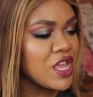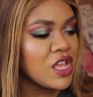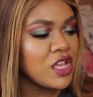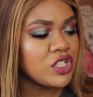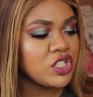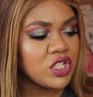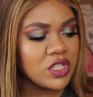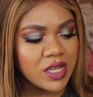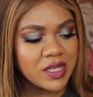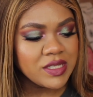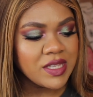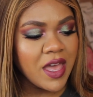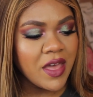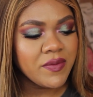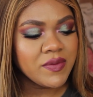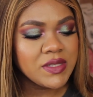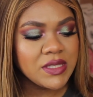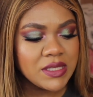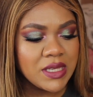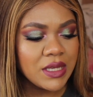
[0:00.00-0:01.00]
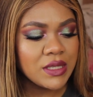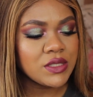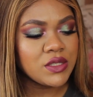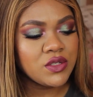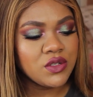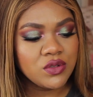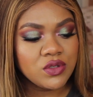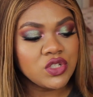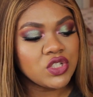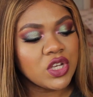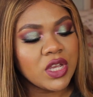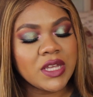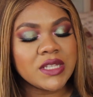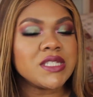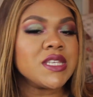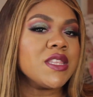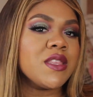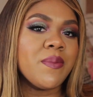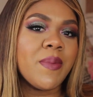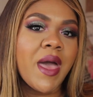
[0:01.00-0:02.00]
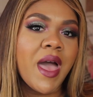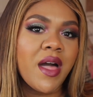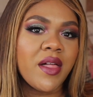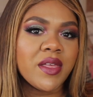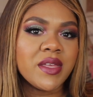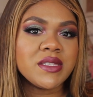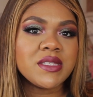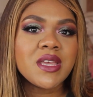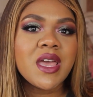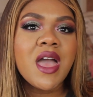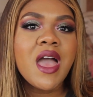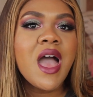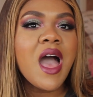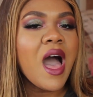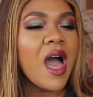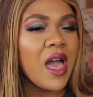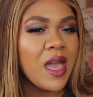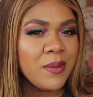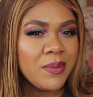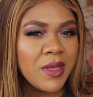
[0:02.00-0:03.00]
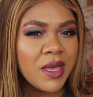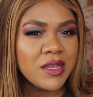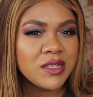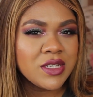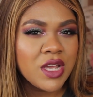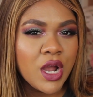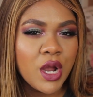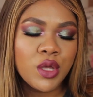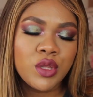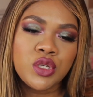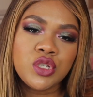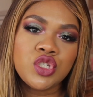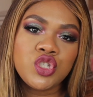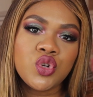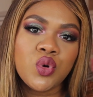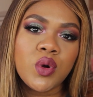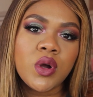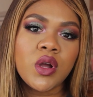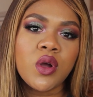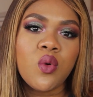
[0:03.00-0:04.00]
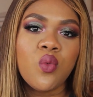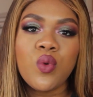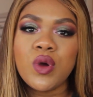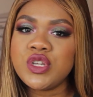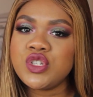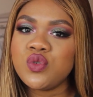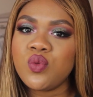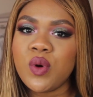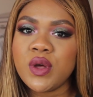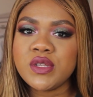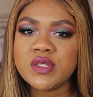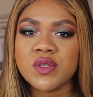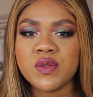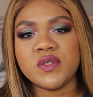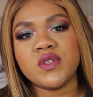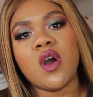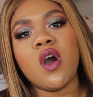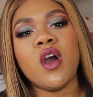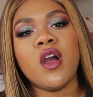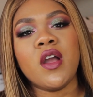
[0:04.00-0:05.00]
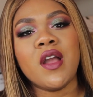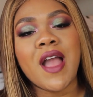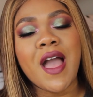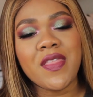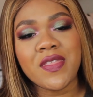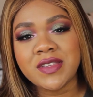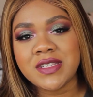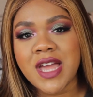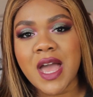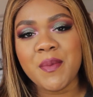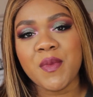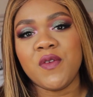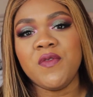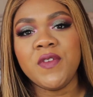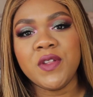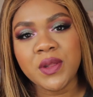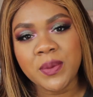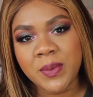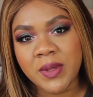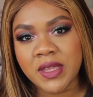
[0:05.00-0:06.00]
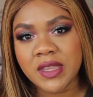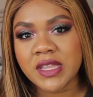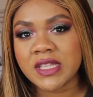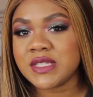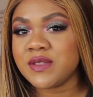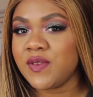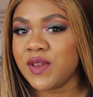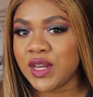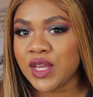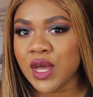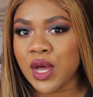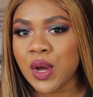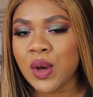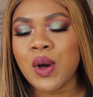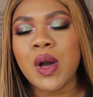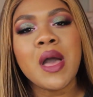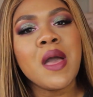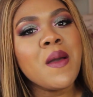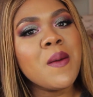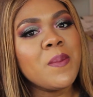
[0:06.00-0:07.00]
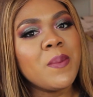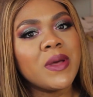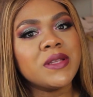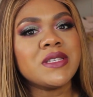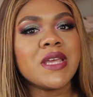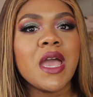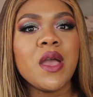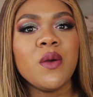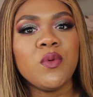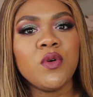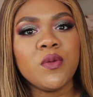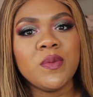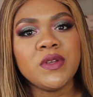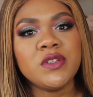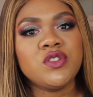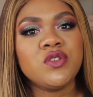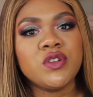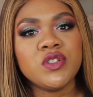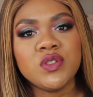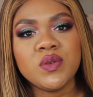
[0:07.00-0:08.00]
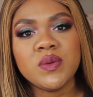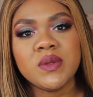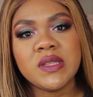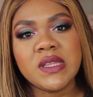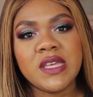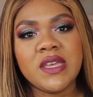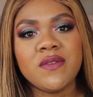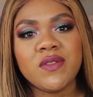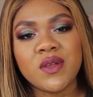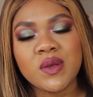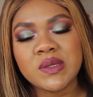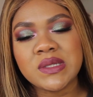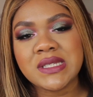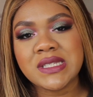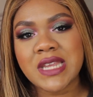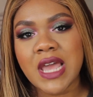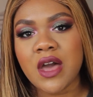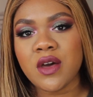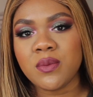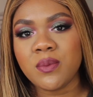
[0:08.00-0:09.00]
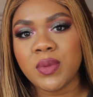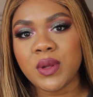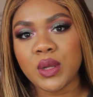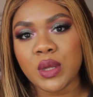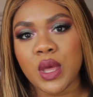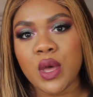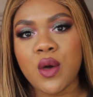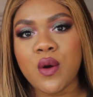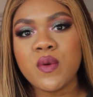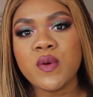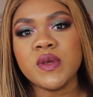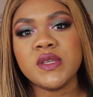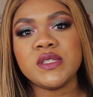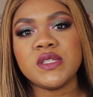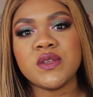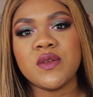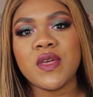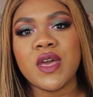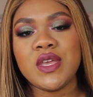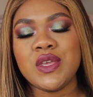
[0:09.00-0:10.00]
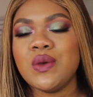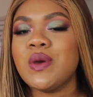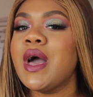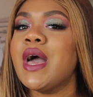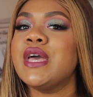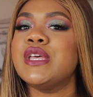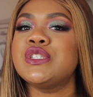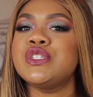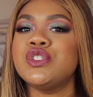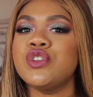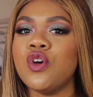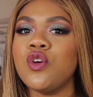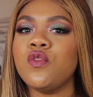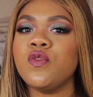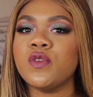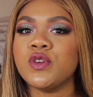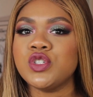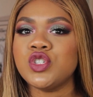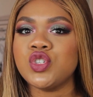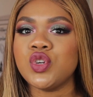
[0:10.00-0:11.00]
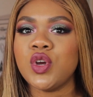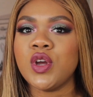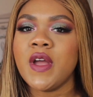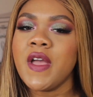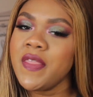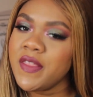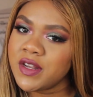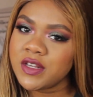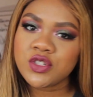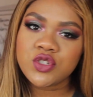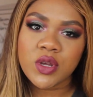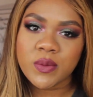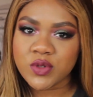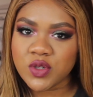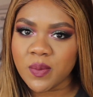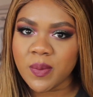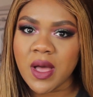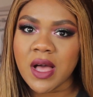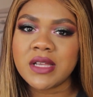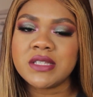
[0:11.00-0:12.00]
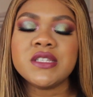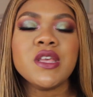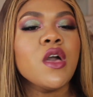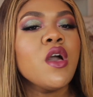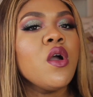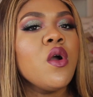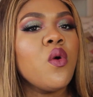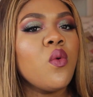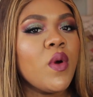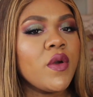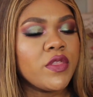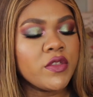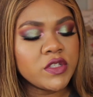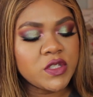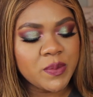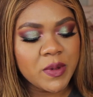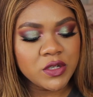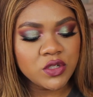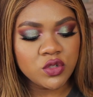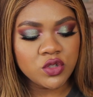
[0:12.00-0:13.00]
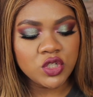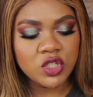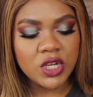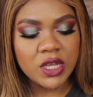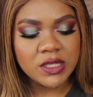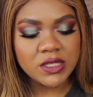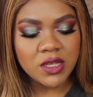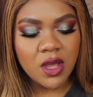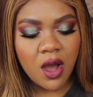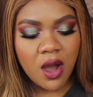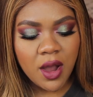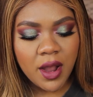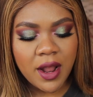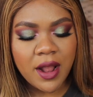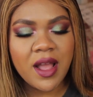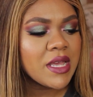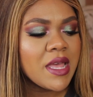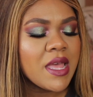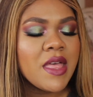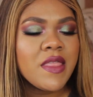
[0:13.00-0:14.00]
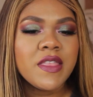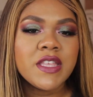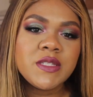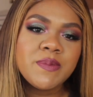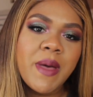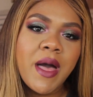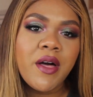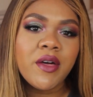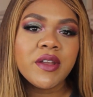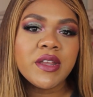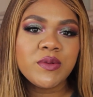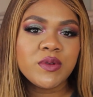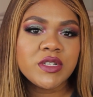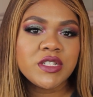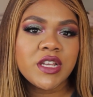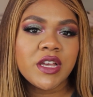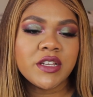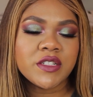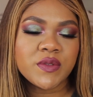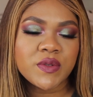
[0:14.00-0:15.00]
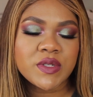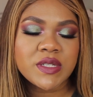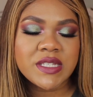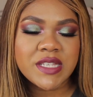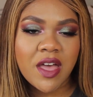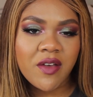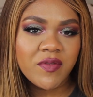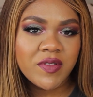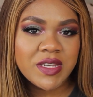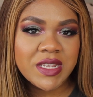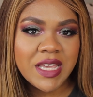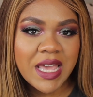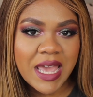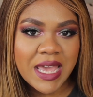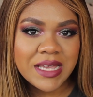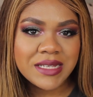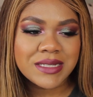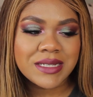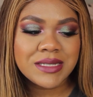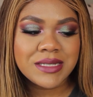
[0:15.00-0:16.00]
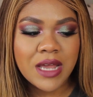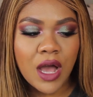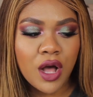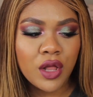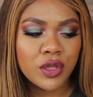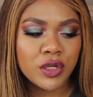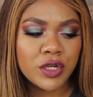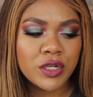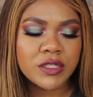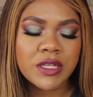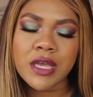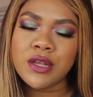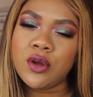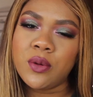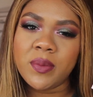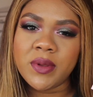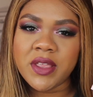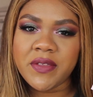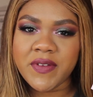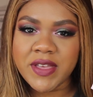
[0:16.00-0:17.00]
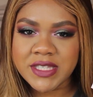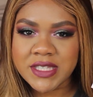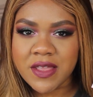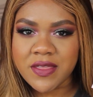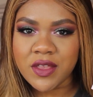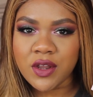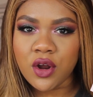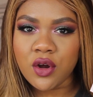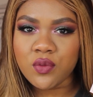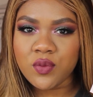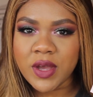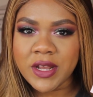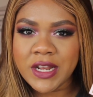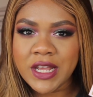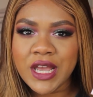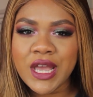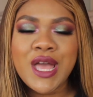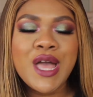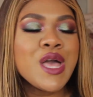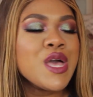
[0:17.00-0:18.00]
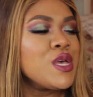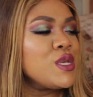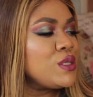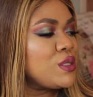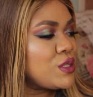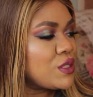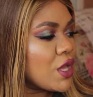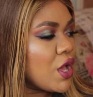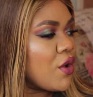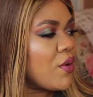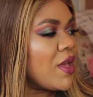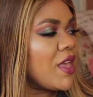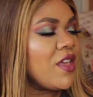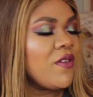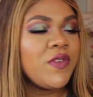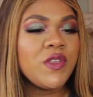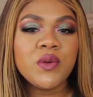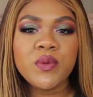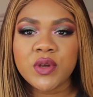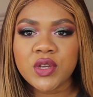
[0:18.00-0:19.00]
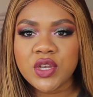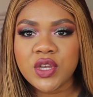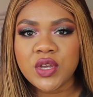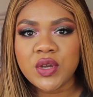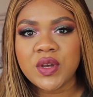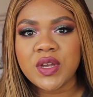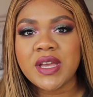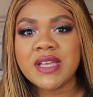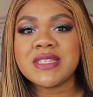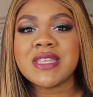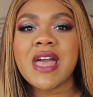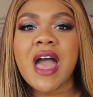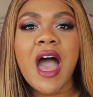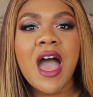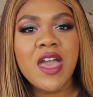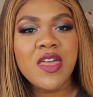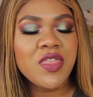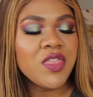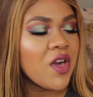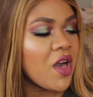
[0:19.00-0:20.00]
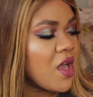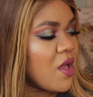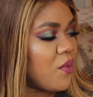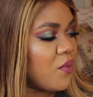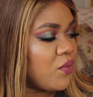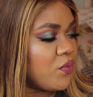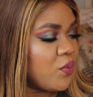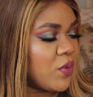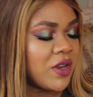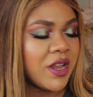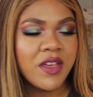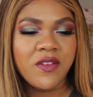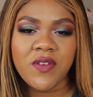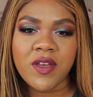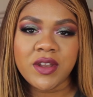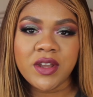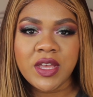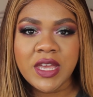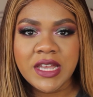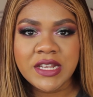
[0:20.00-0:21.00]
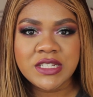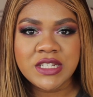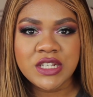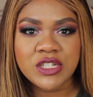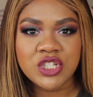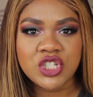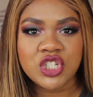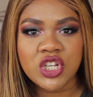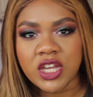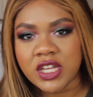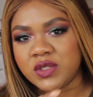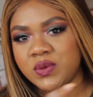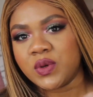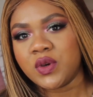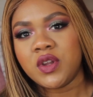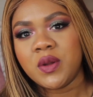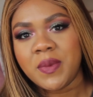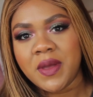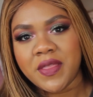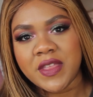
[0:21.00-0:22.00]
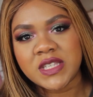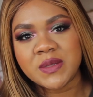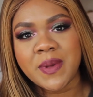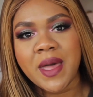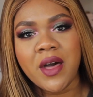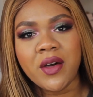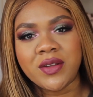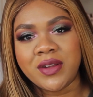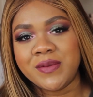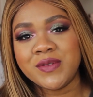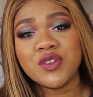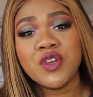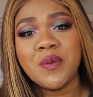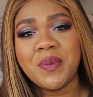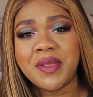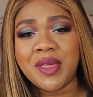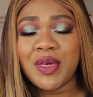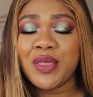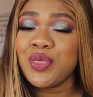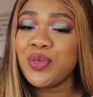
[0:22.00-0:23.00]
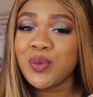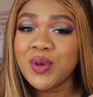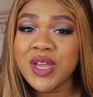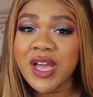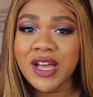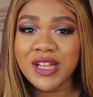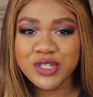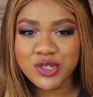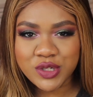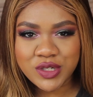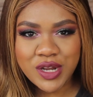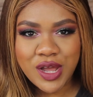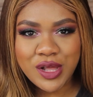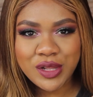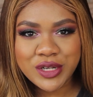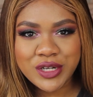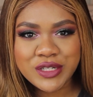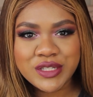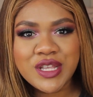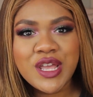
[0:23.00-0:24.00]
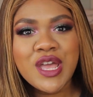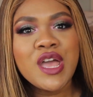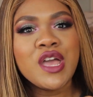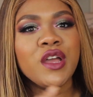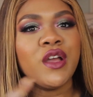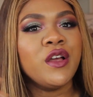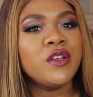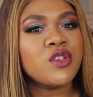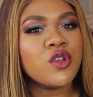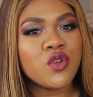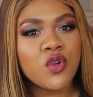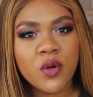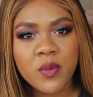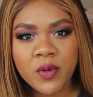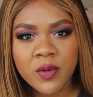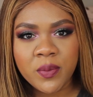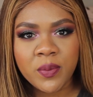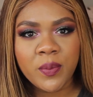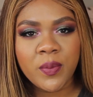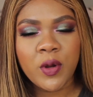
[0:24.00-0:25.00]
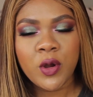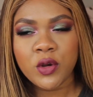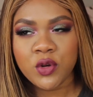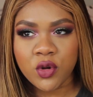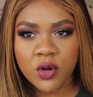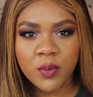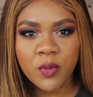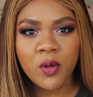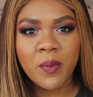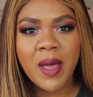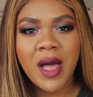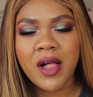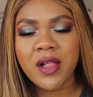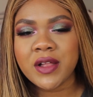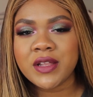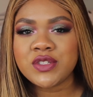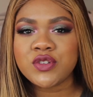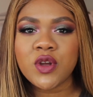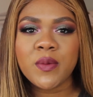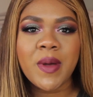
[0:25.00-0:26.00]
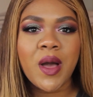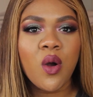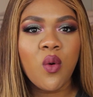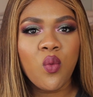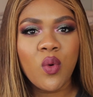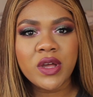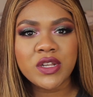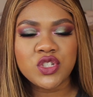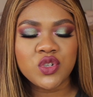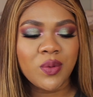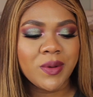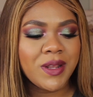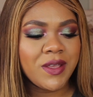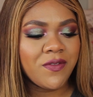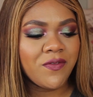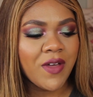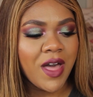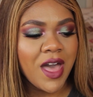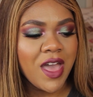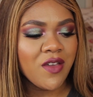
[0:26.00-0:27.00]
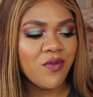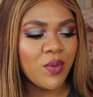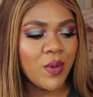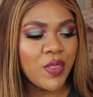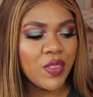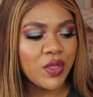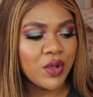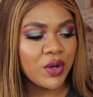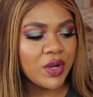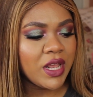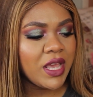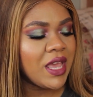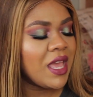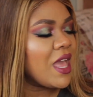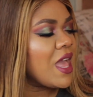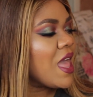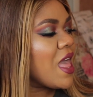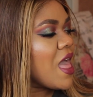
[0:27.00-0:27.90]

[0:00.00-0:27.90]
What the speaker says: She does have 6 new shades in the palette. I'm not entirely sure which ones those are at the time of filming this video, but I will be sure to leave those down below so that you guys know for sure in the description box what those special shades are. This palette retails for $78. I don't believe I said that already. So if you were curious, I thought when I found out 18 shades were going to be in this palette, it was going to be like $300 because her normal palettes are about $125, $130.